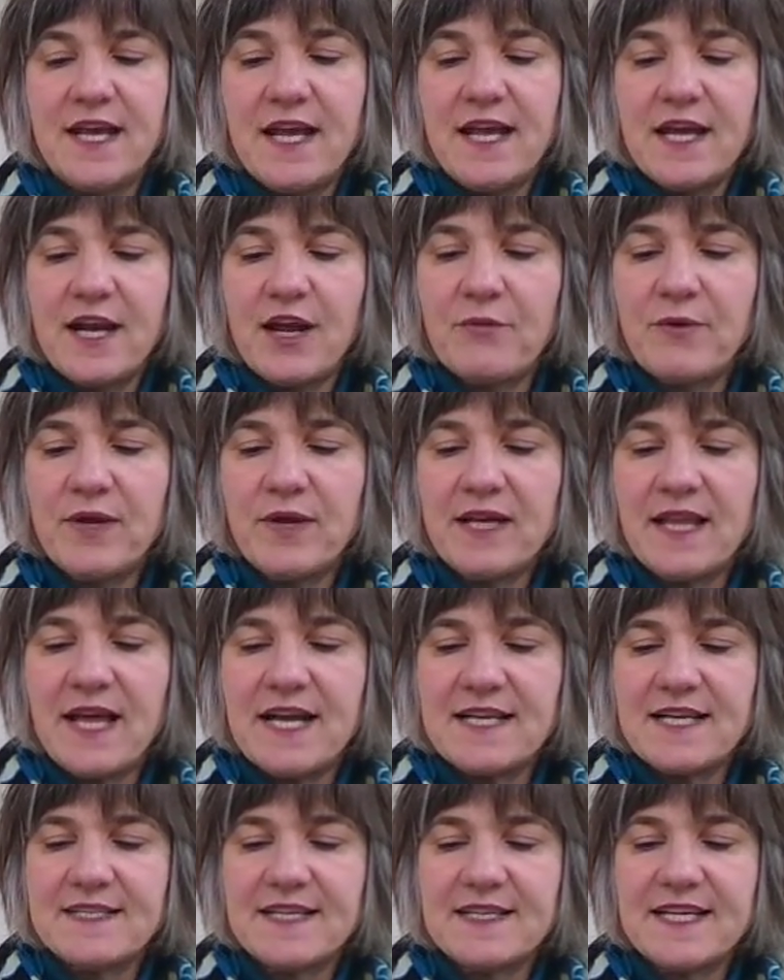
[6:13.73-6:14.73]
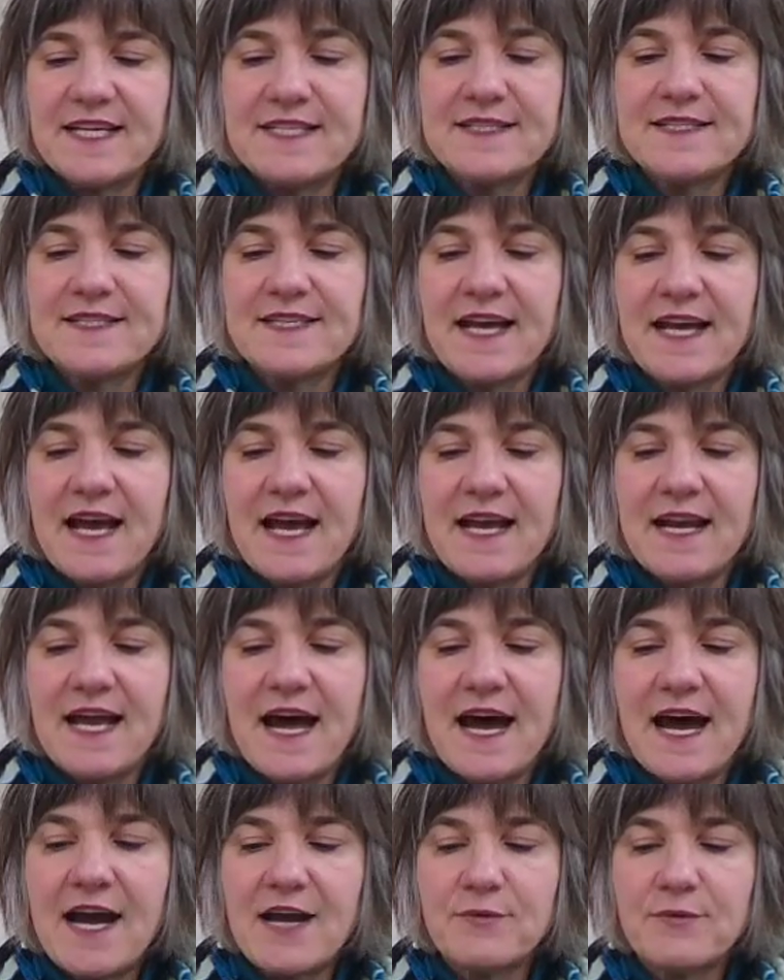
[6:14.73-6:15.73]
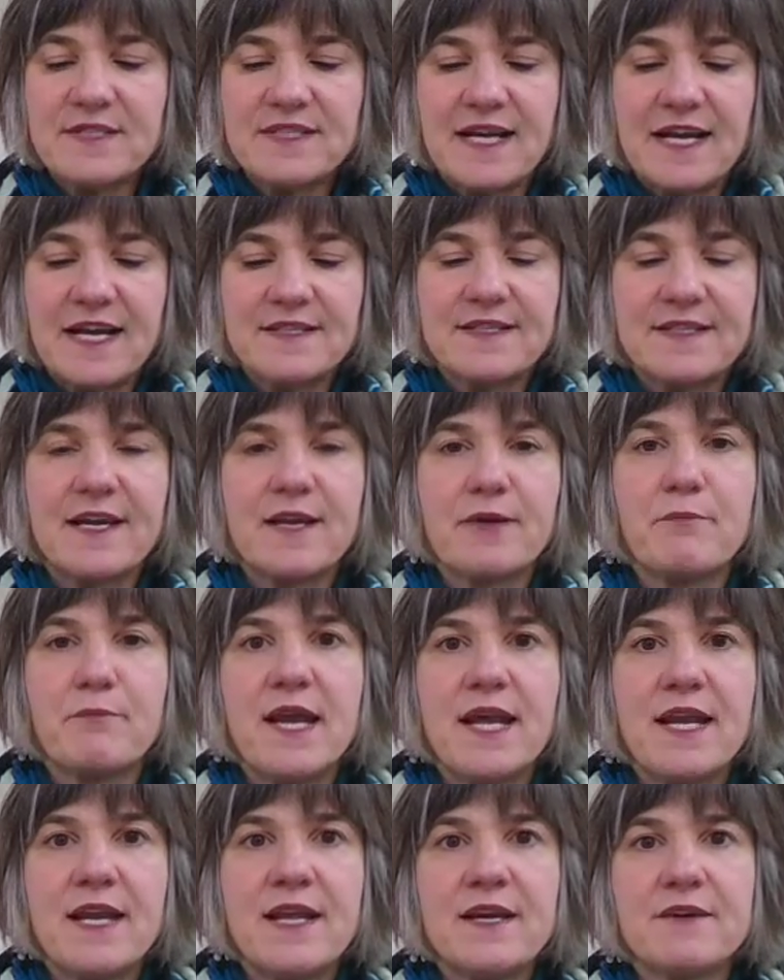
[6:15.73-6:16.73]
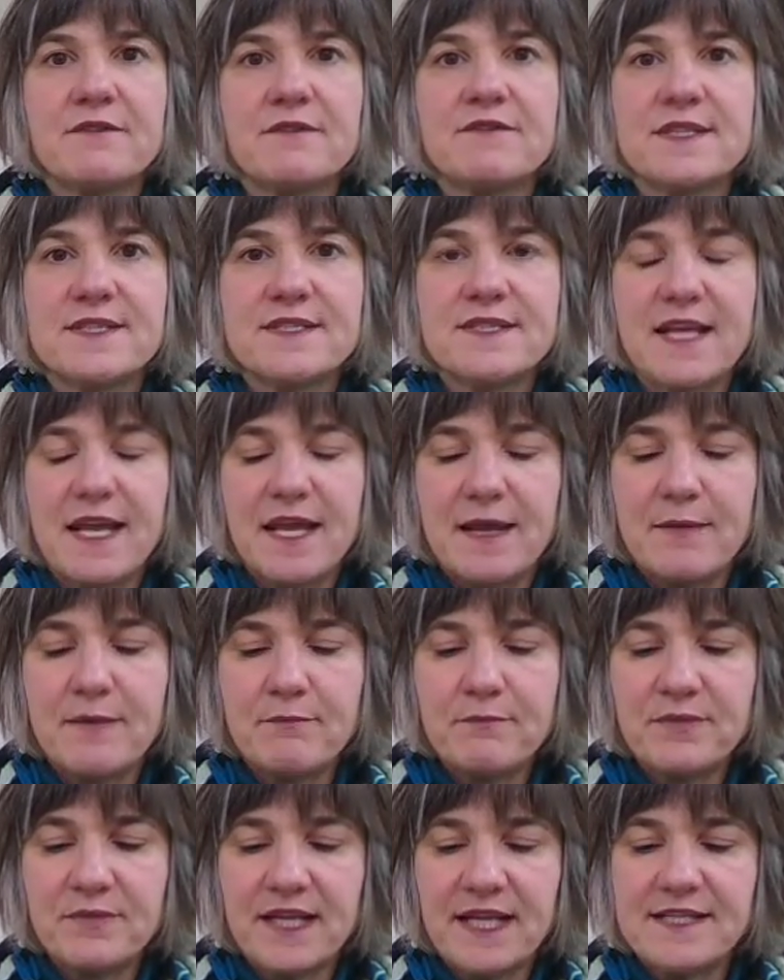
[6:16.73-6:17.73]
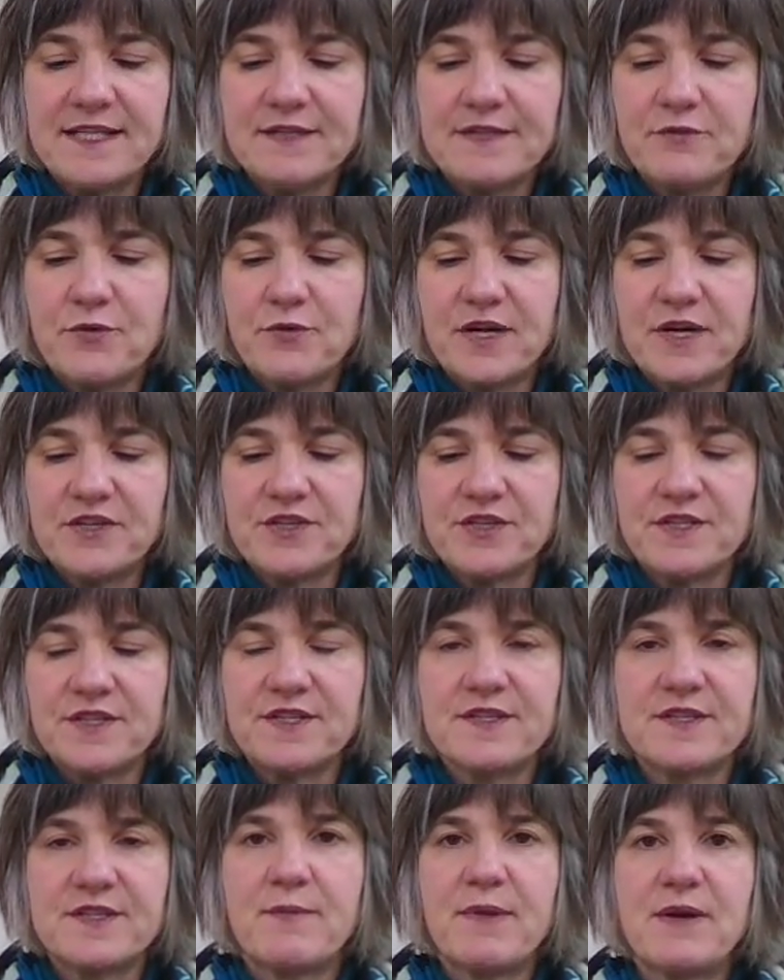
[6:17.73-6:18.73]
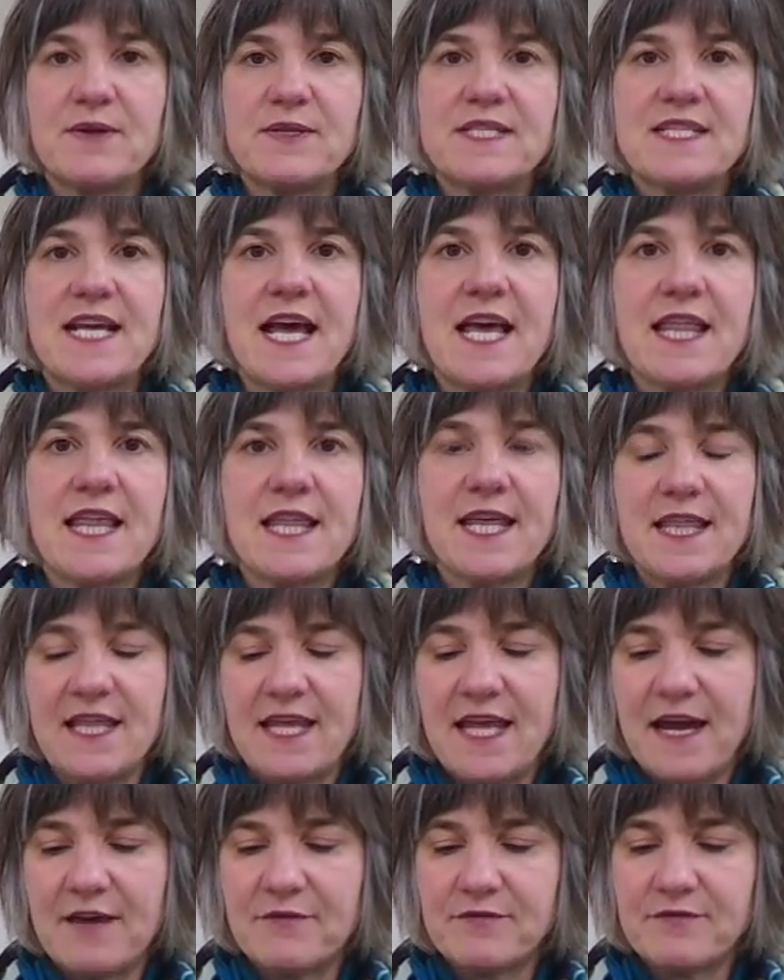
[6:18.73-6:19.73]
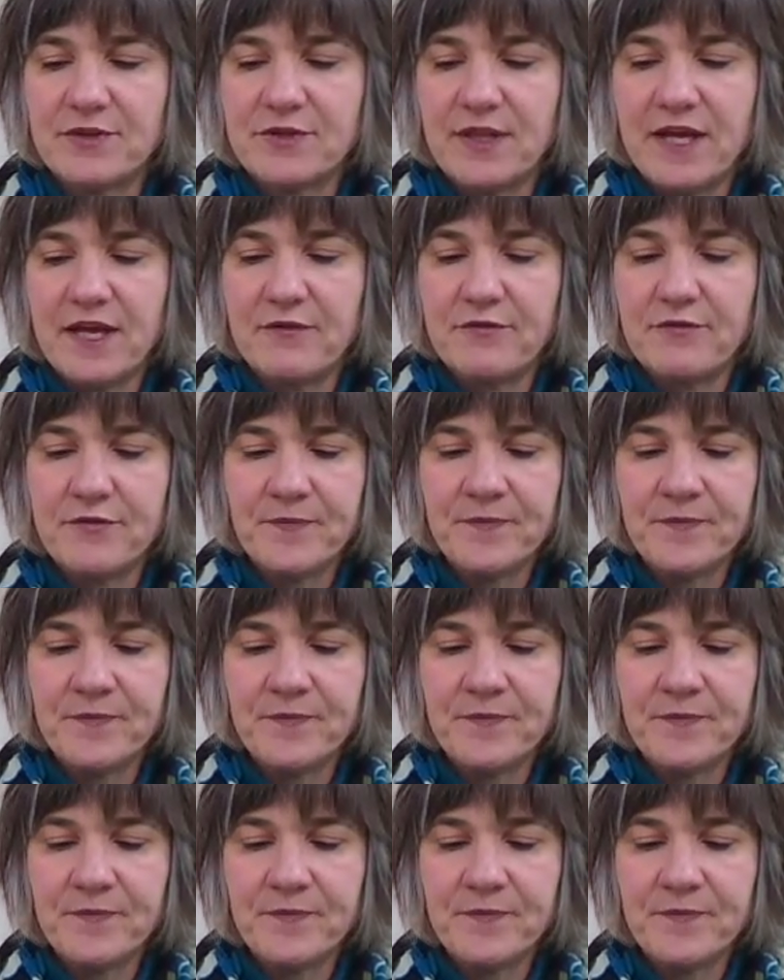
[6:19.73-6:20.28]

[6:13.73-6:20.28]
and I realized that inside I was asking many of the same plaintive questions about death and the afterlife,